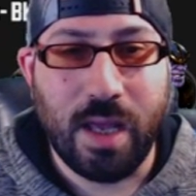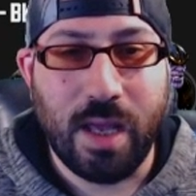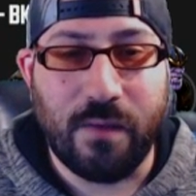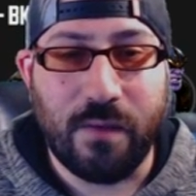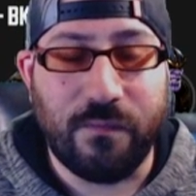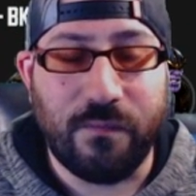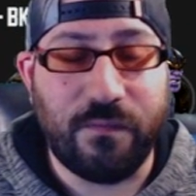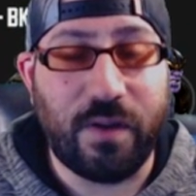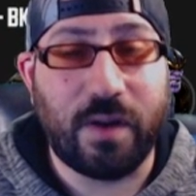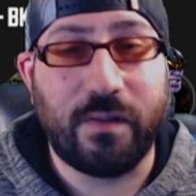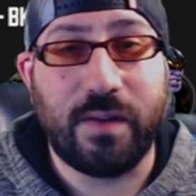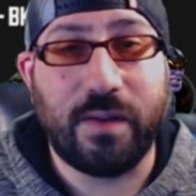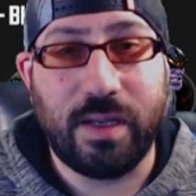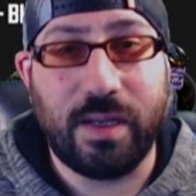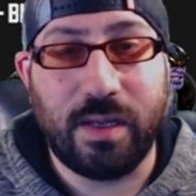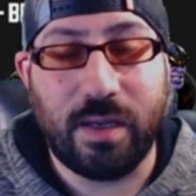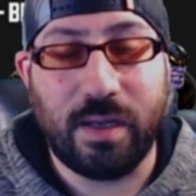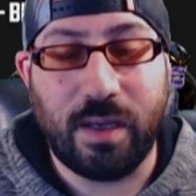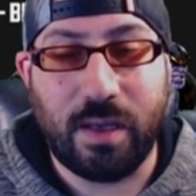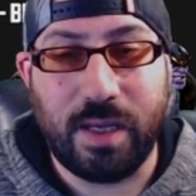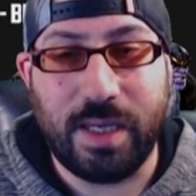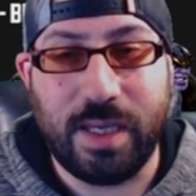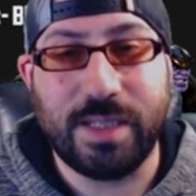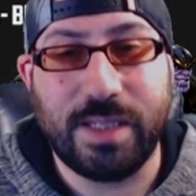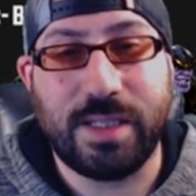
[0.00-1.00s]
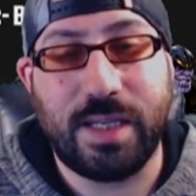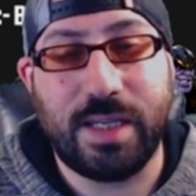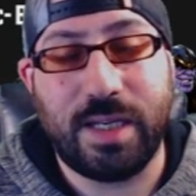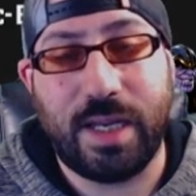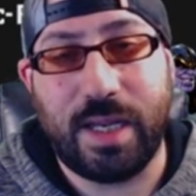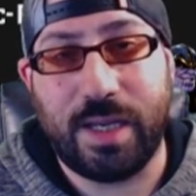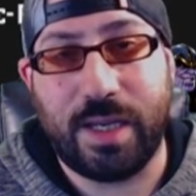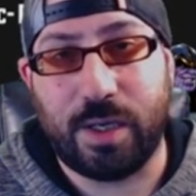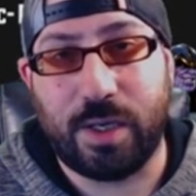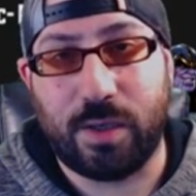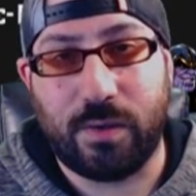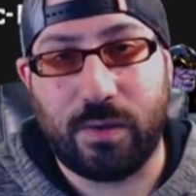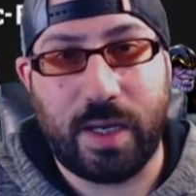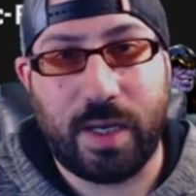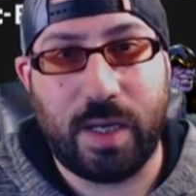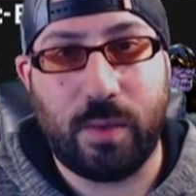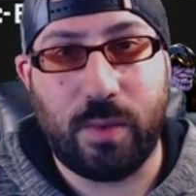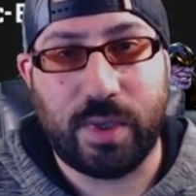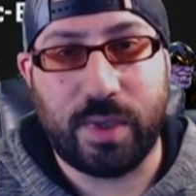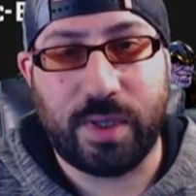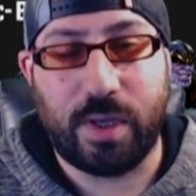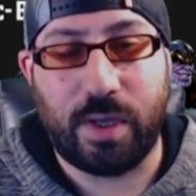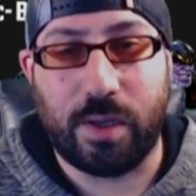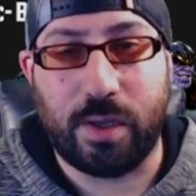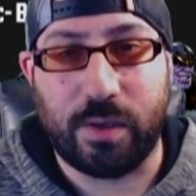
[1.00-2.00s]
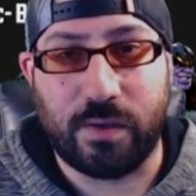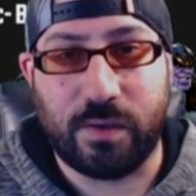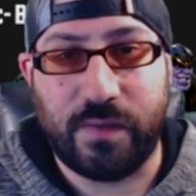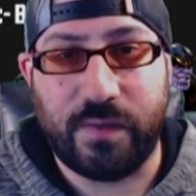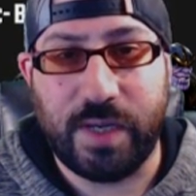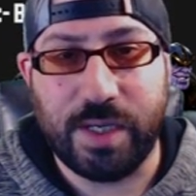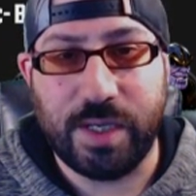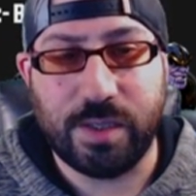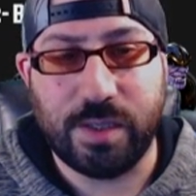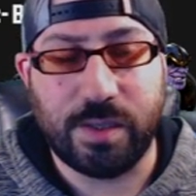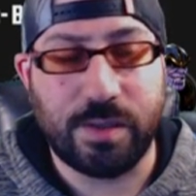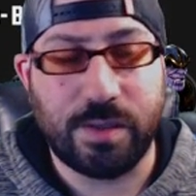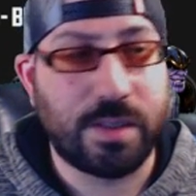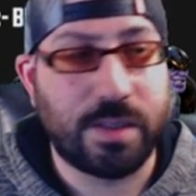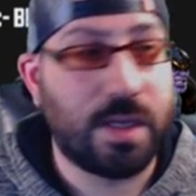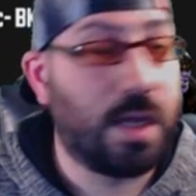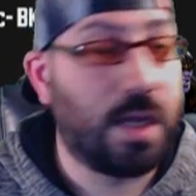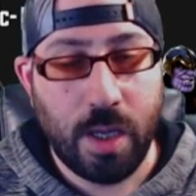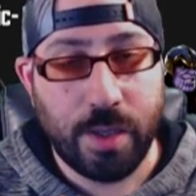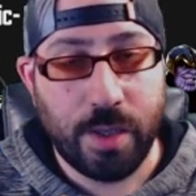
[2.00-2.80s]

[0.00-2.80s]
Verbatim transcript: Very easy to integrate with other features.